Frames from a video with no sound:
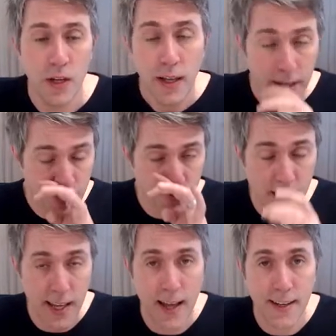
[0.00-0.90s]
it's a
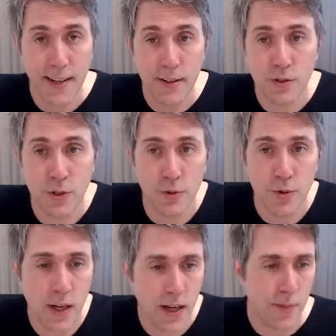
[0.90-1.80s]
really handy little tool,
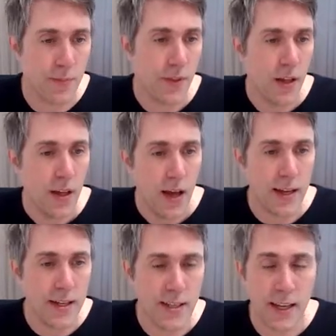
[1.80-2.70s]
and
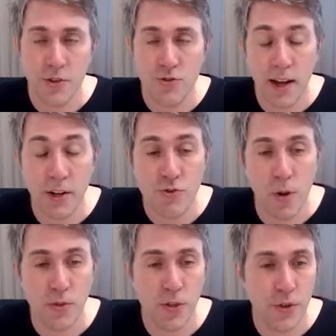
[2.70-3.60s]
it's like a drag and
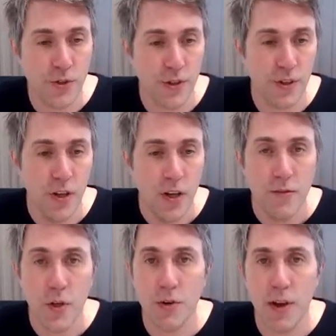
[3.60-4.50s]
drop solution
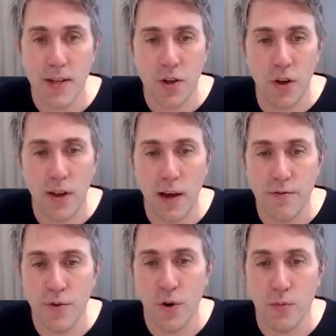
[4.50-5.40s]
that creates online
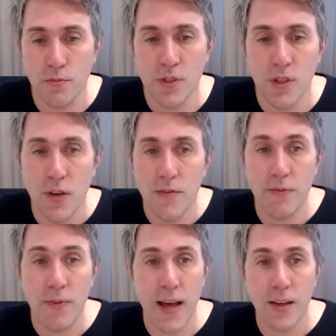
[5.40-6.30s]
forms that
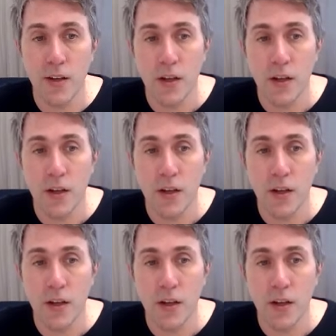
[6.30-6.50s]
then